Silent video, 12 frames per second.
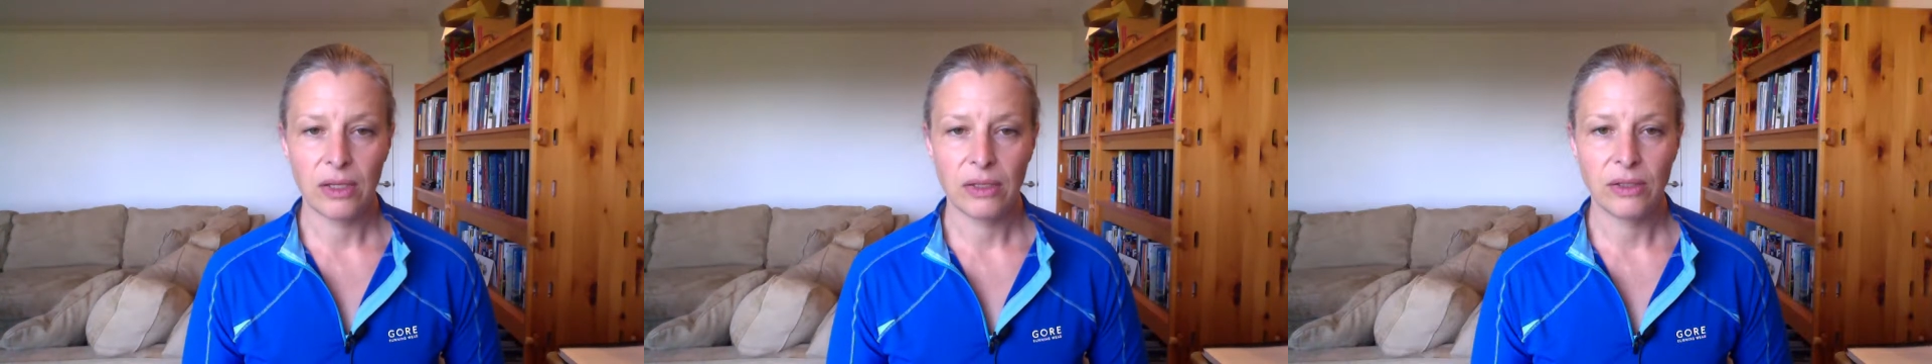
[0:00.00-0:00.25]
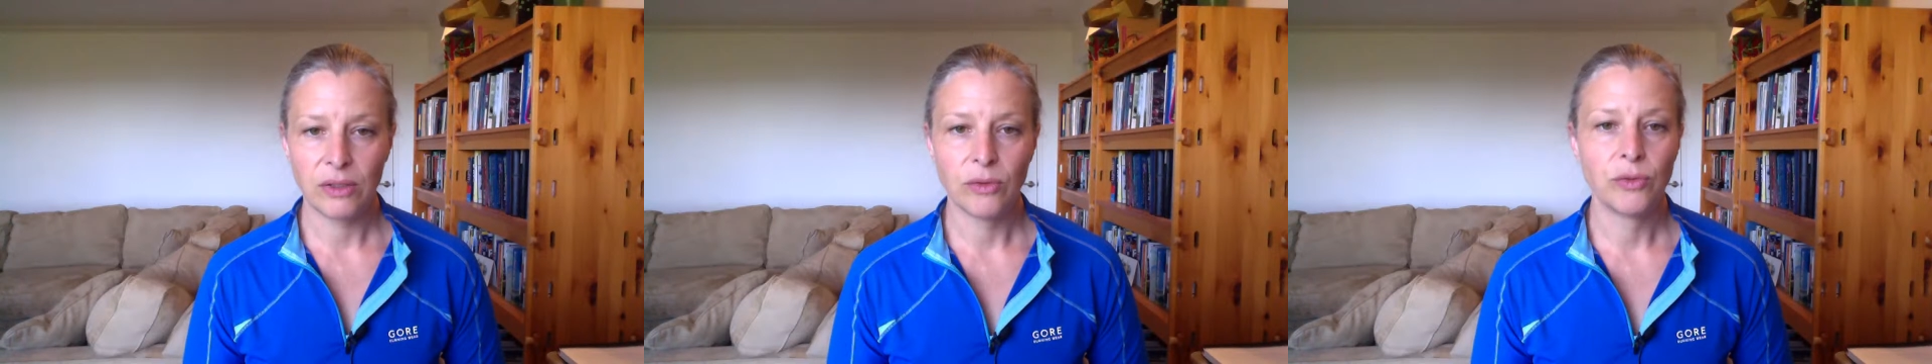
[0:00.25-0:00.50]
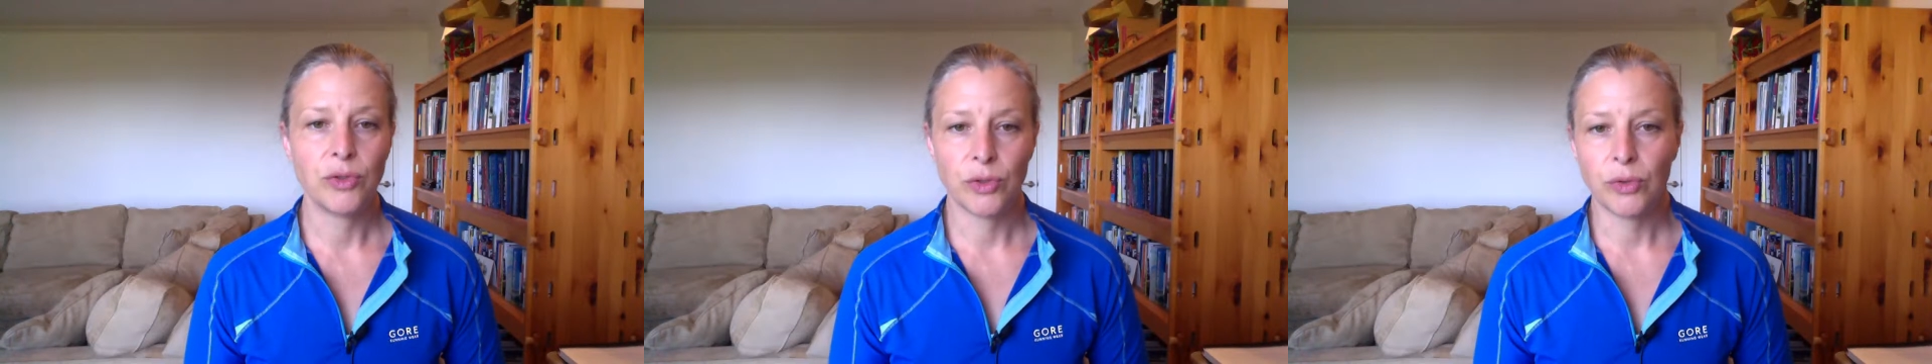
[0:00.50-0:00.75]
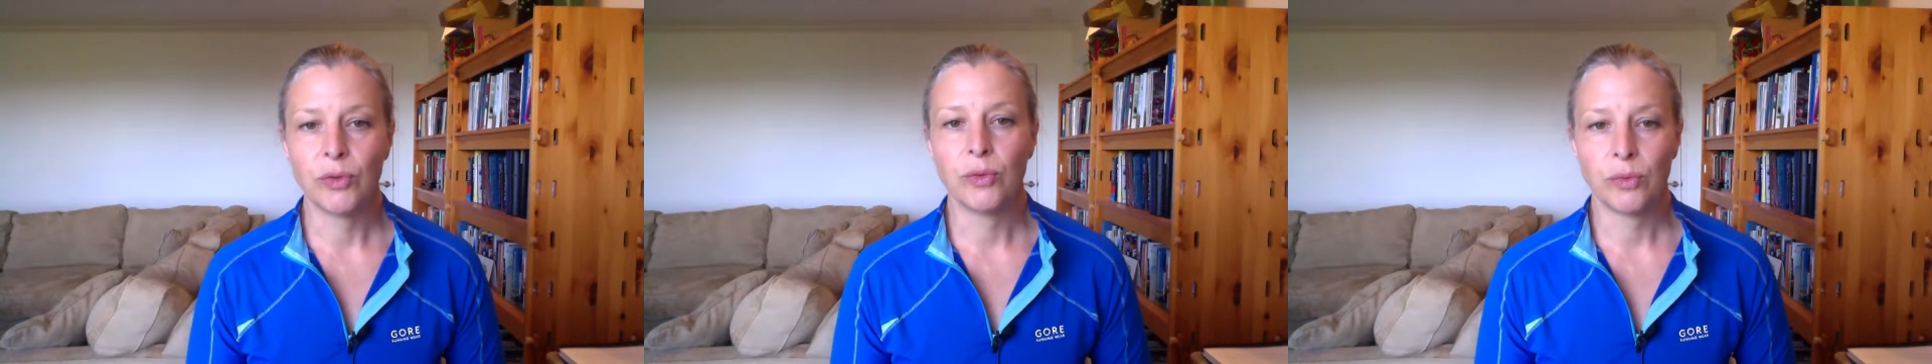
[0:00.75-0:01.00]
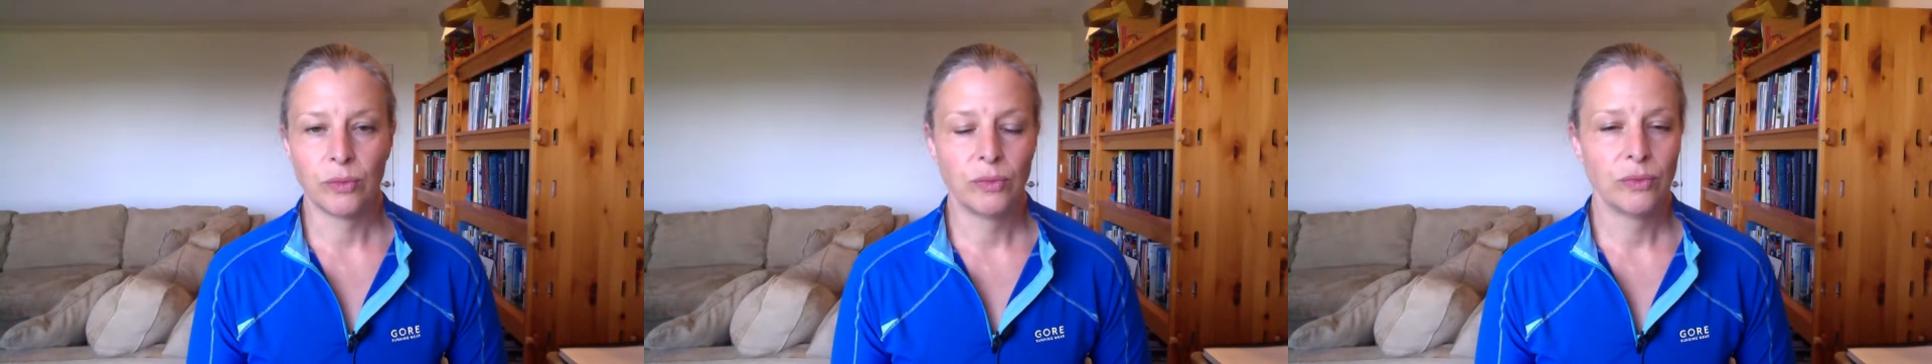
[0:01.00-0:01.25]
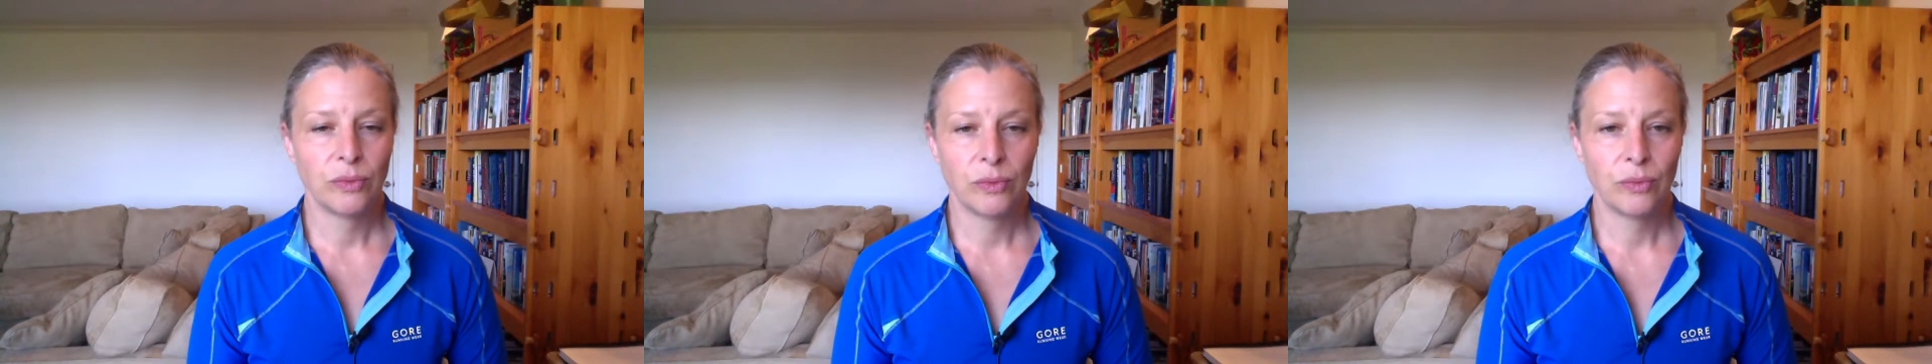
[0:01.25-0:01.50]
you do
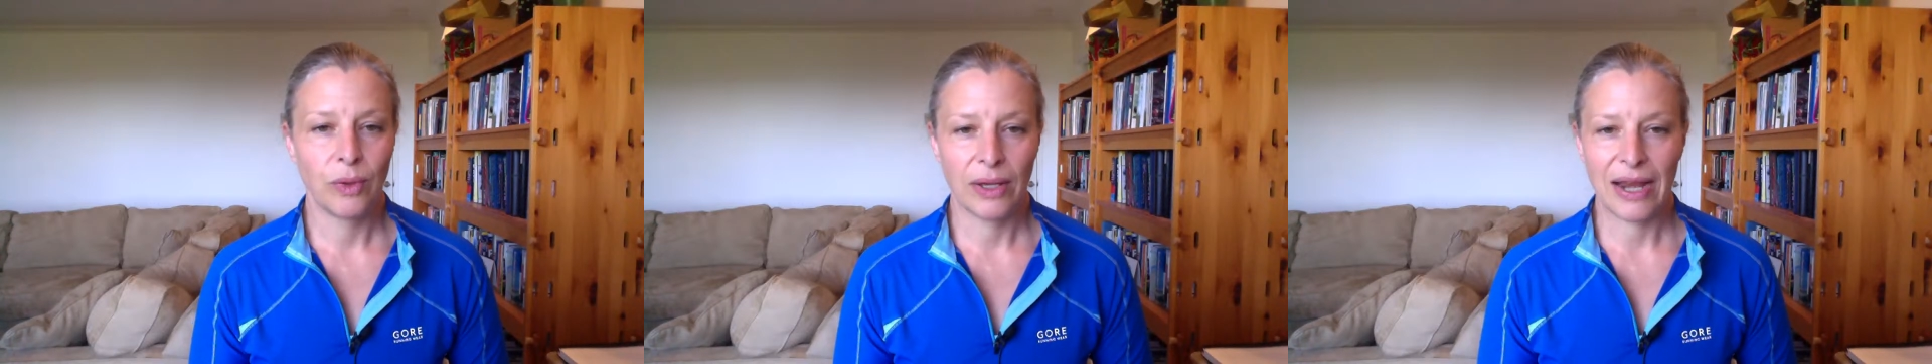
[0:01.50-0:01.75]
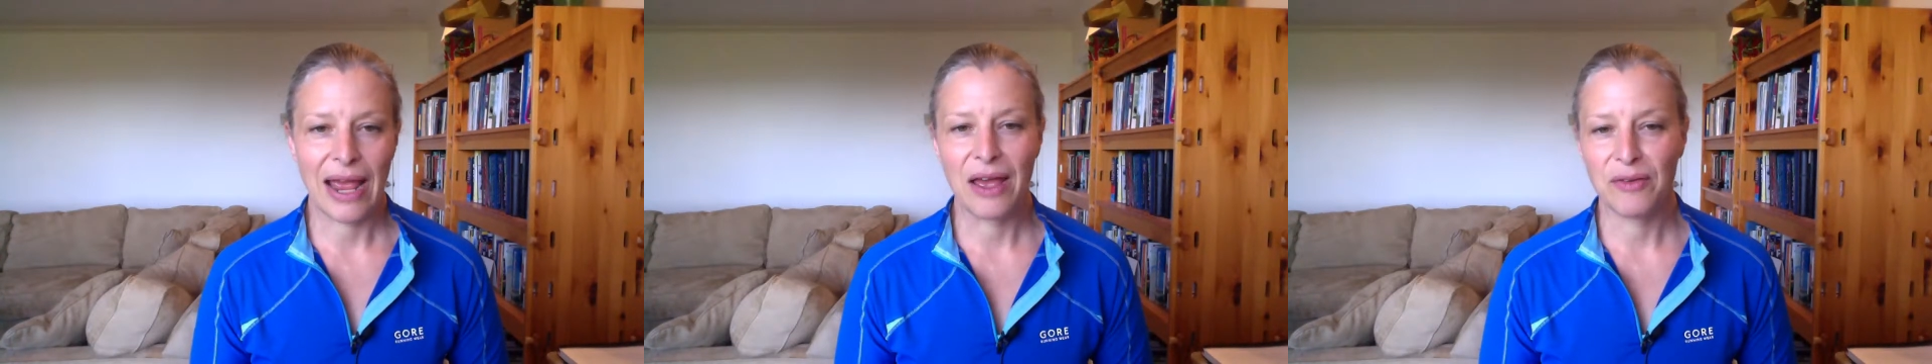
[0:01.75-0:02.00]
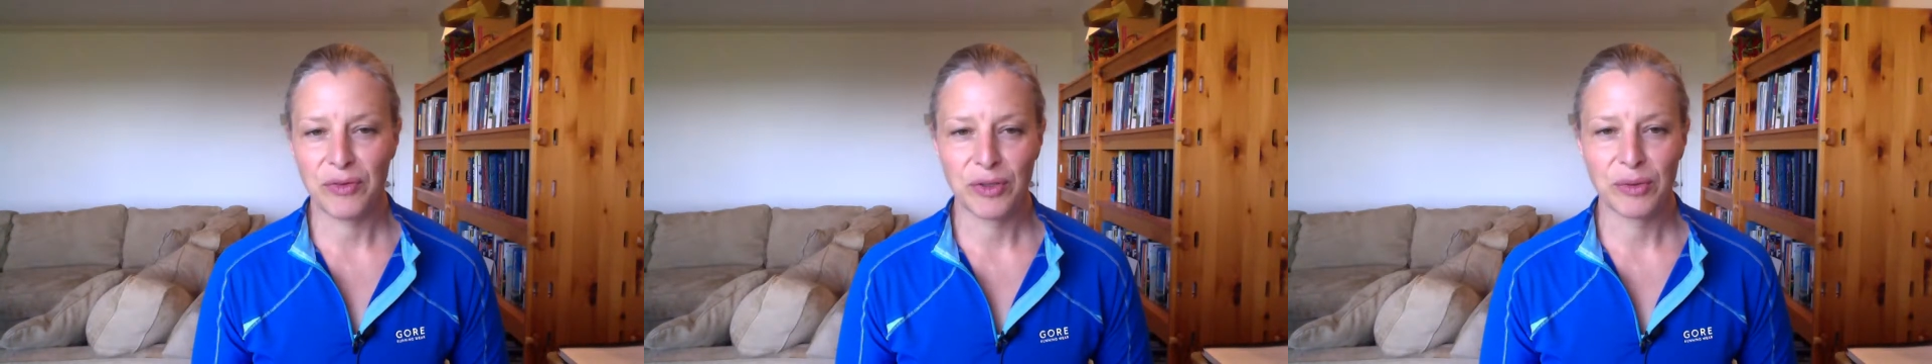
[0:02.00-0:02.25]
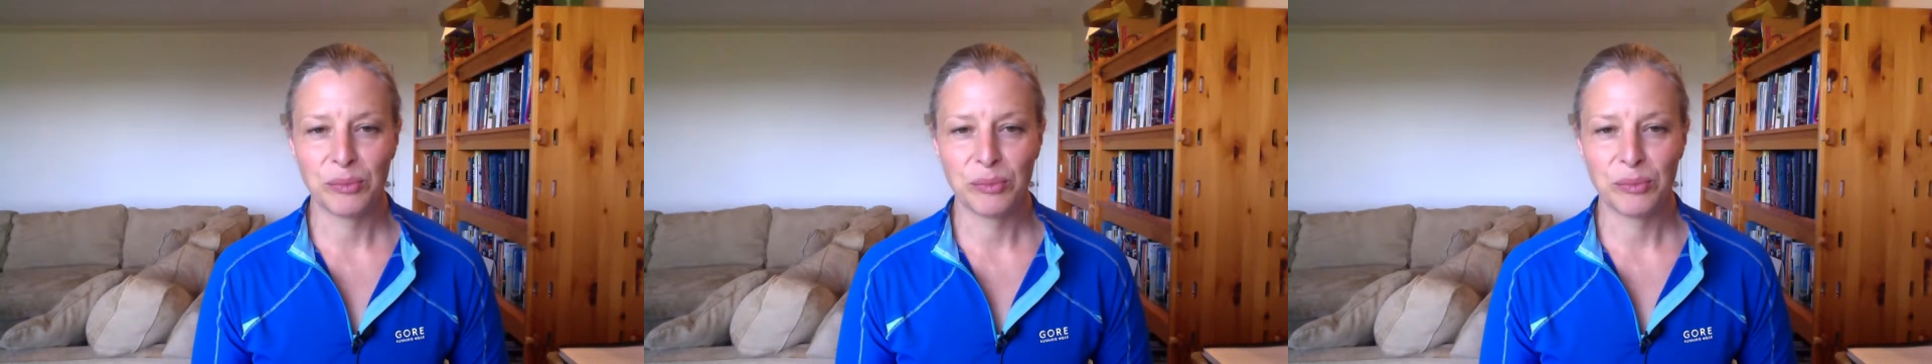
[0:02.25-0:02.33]
want to have your